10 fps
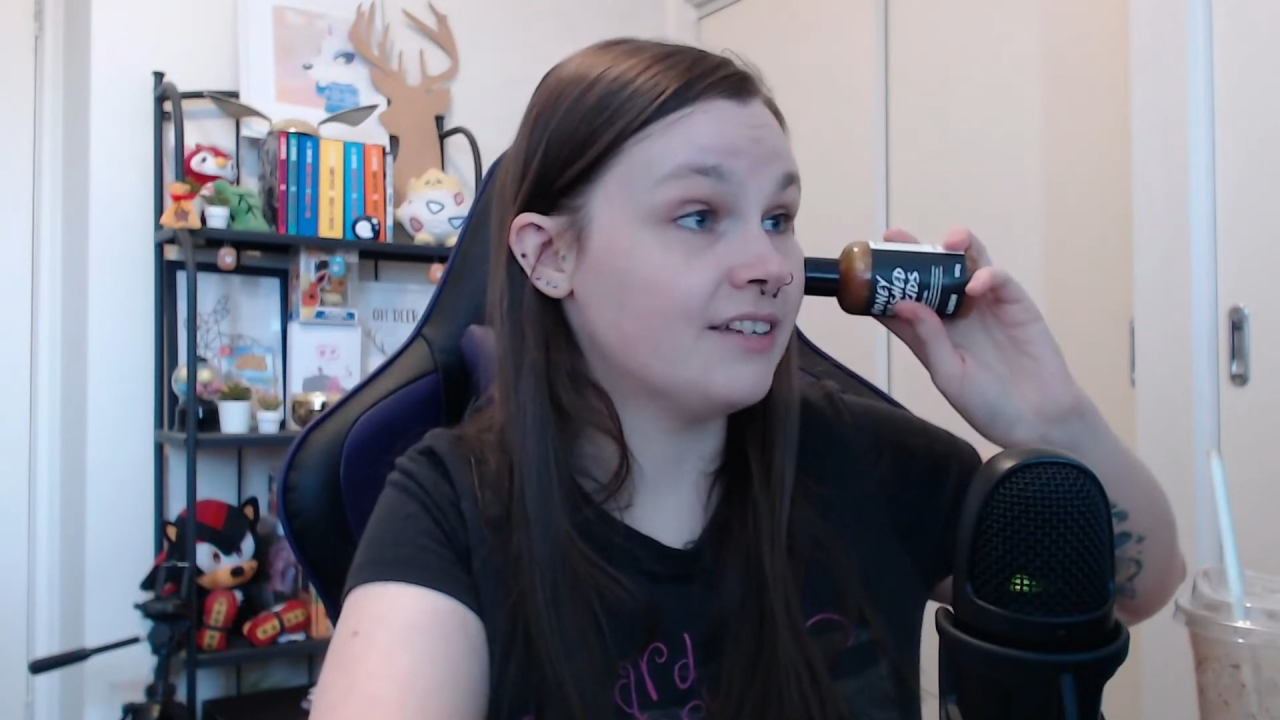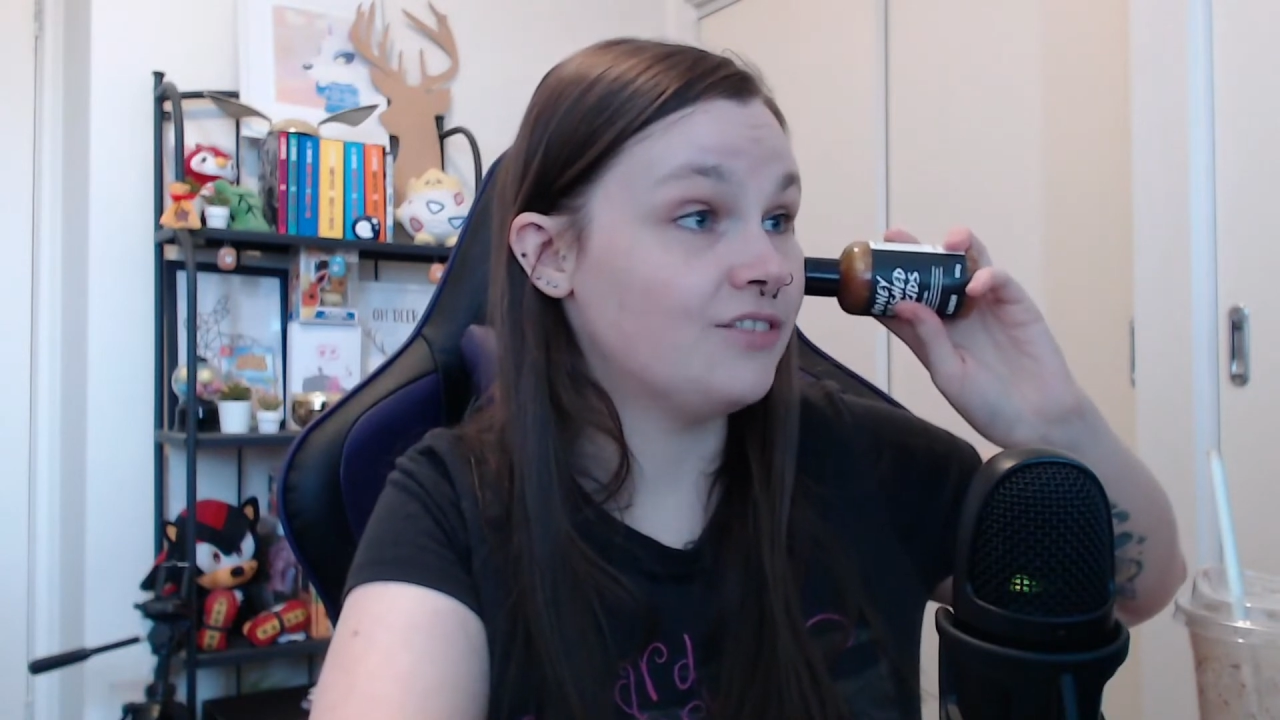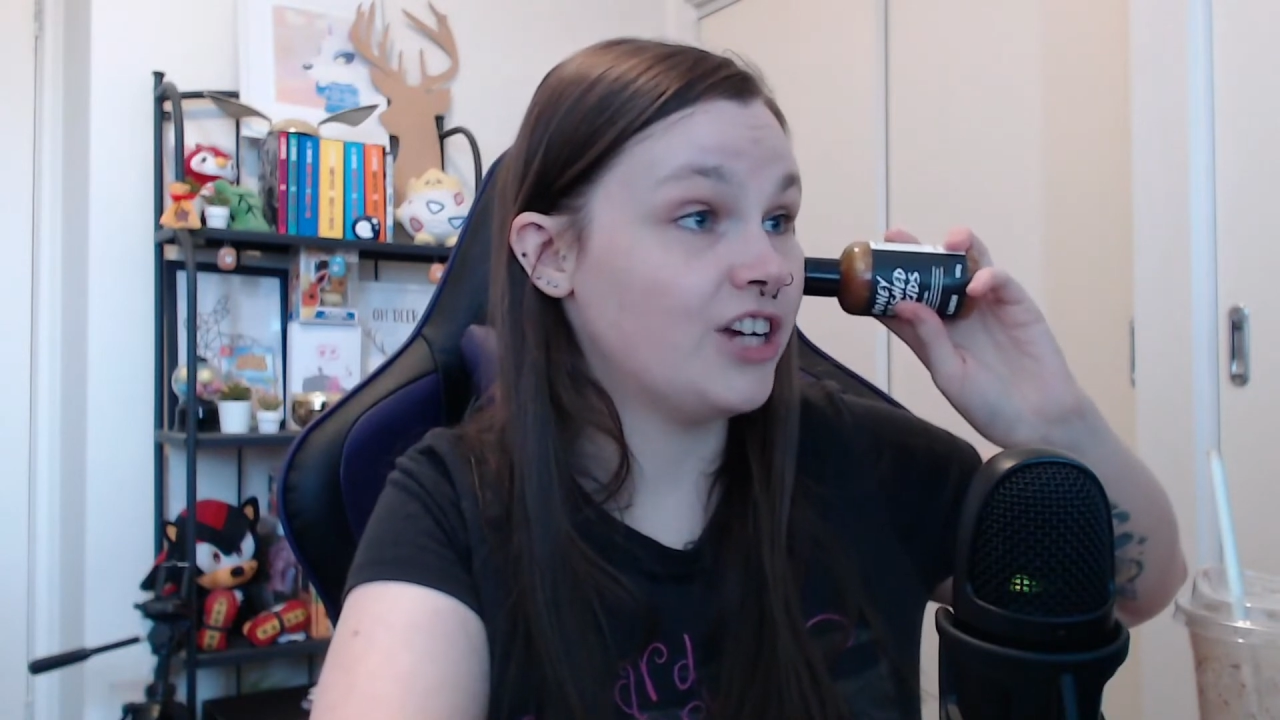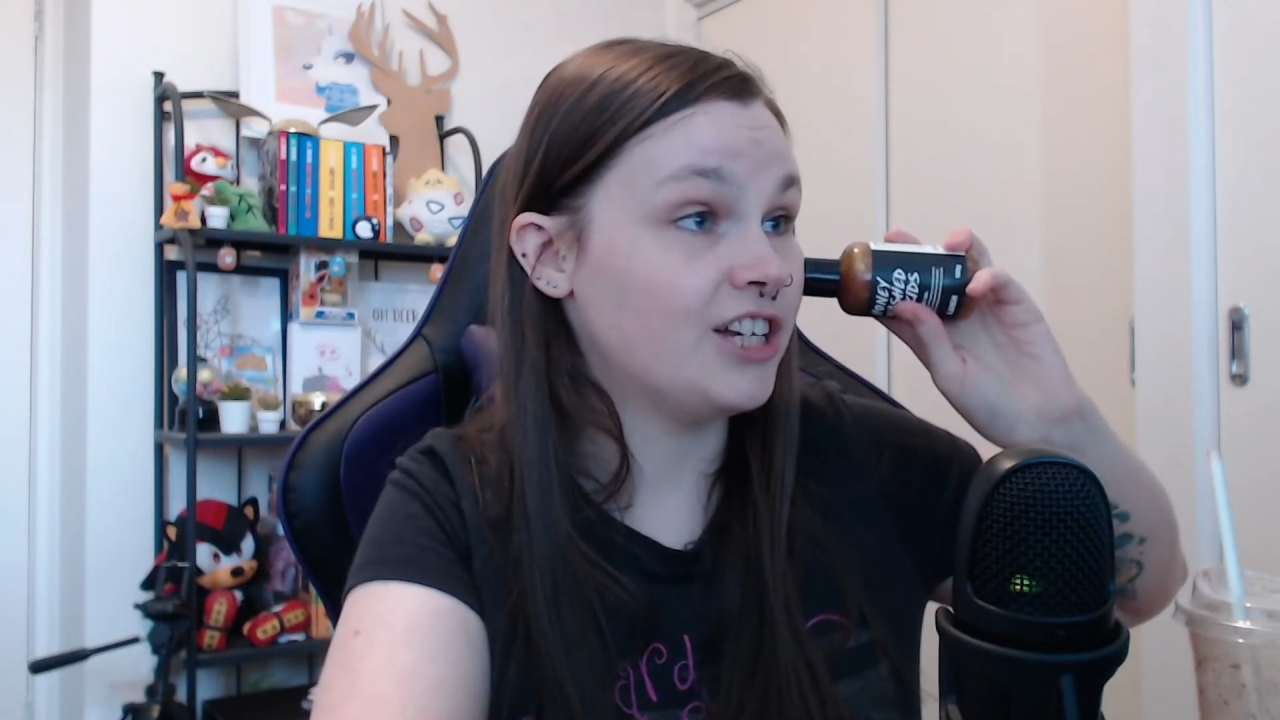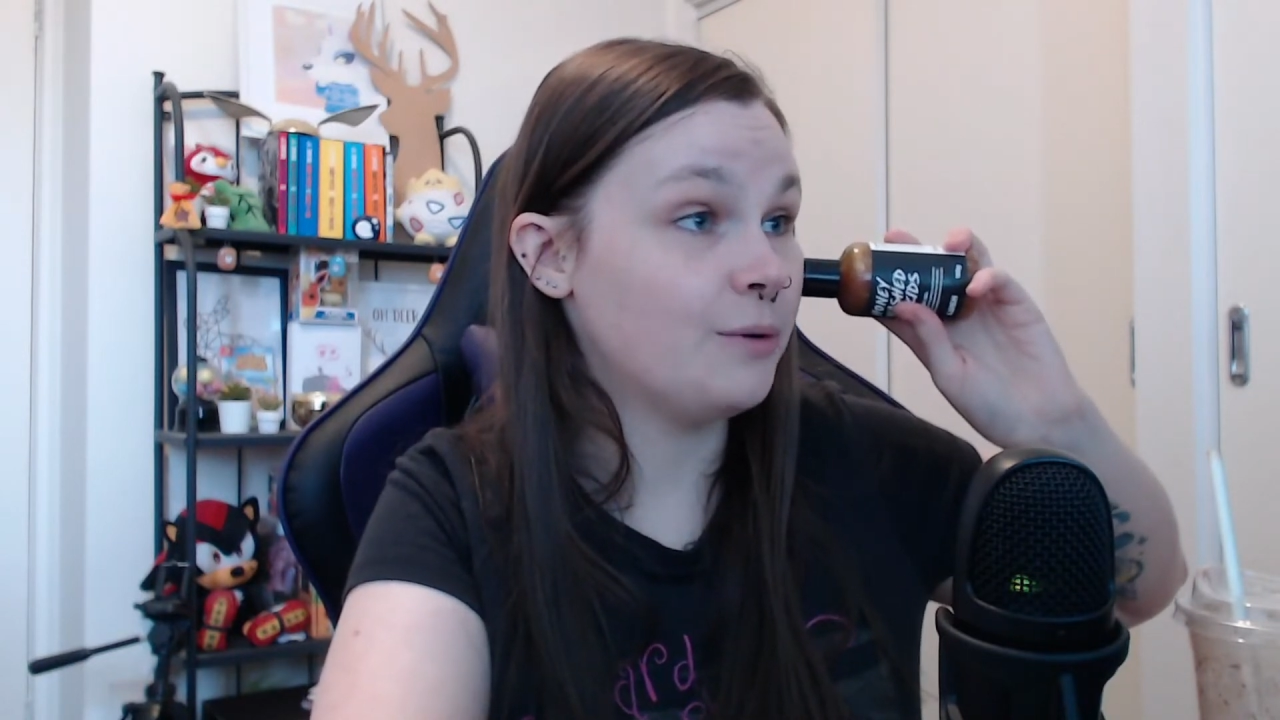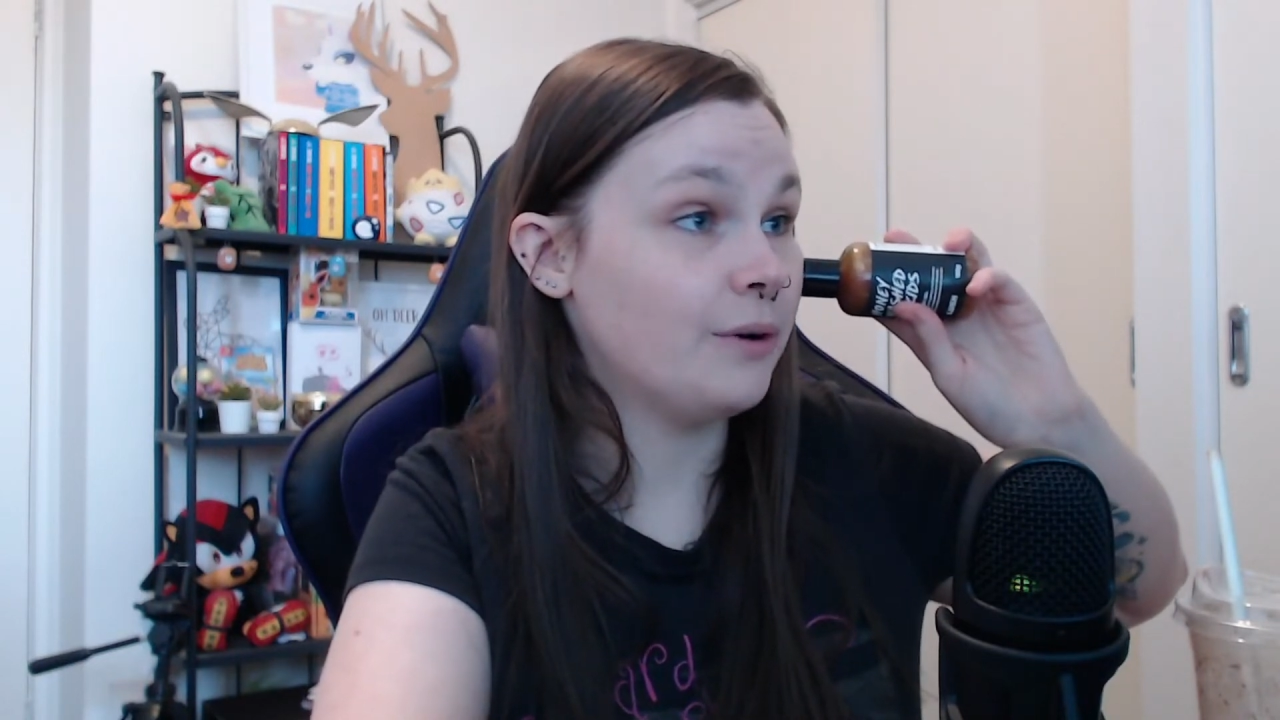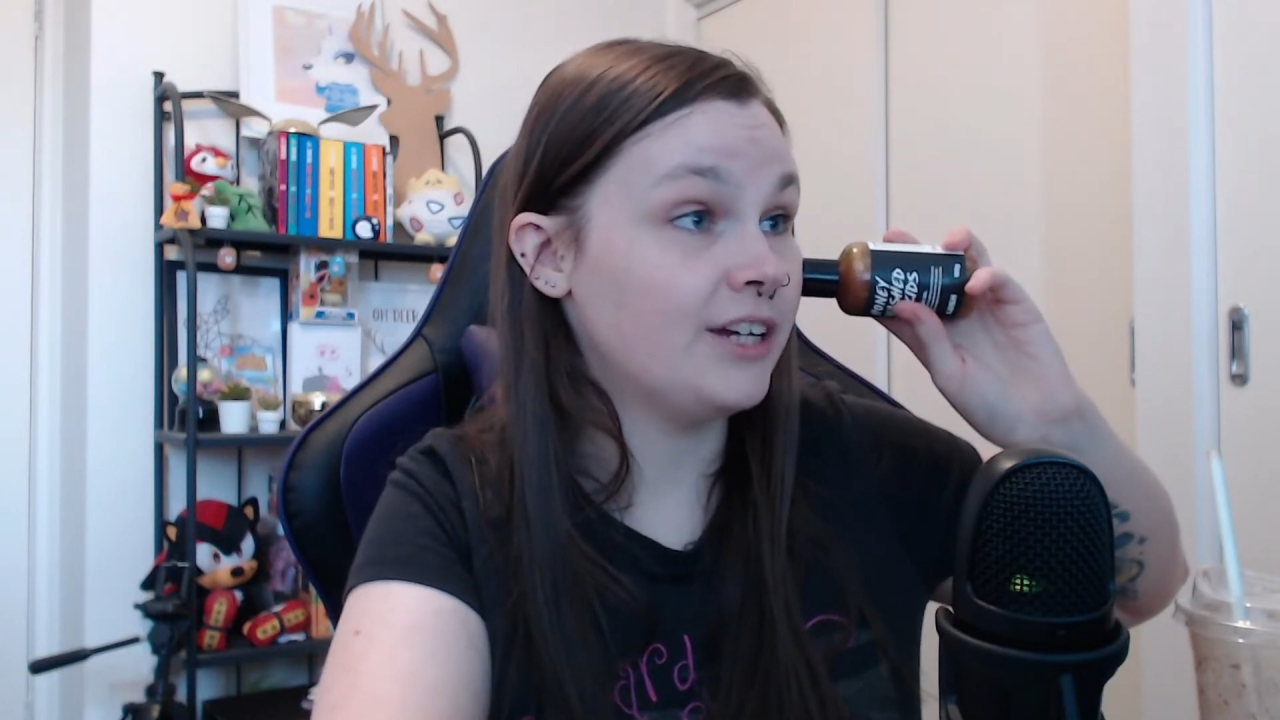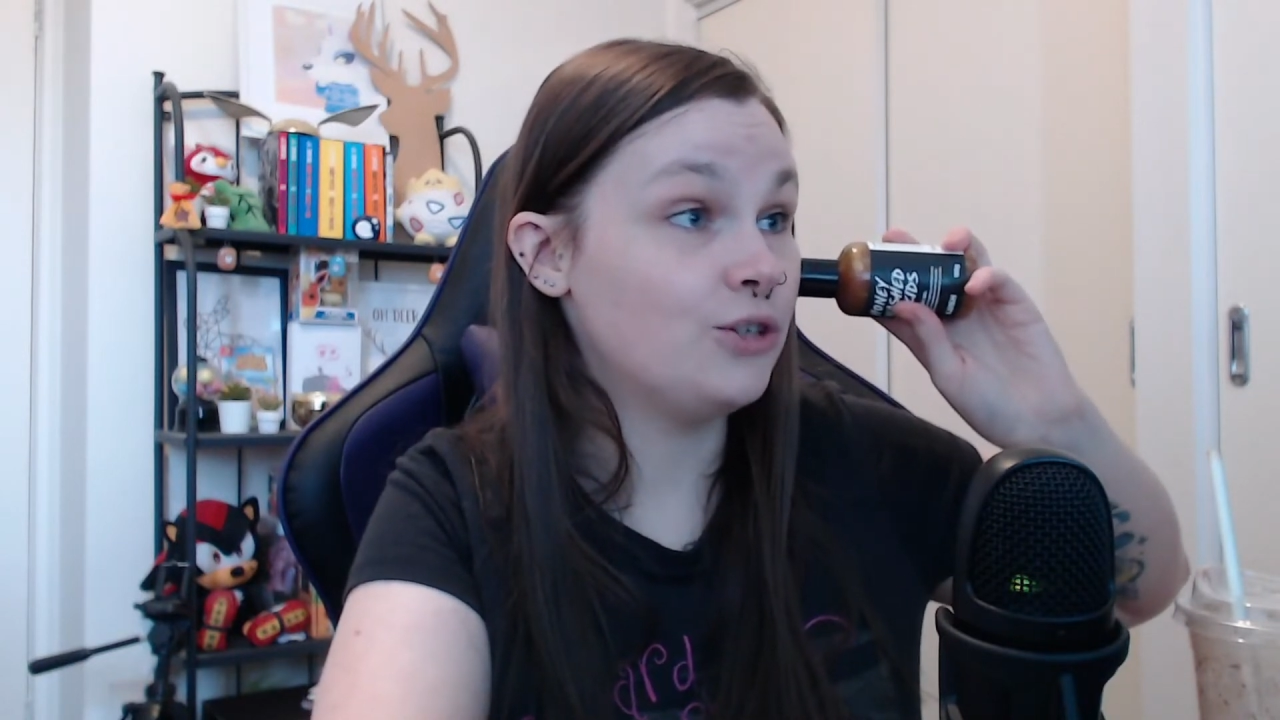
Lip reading: of January,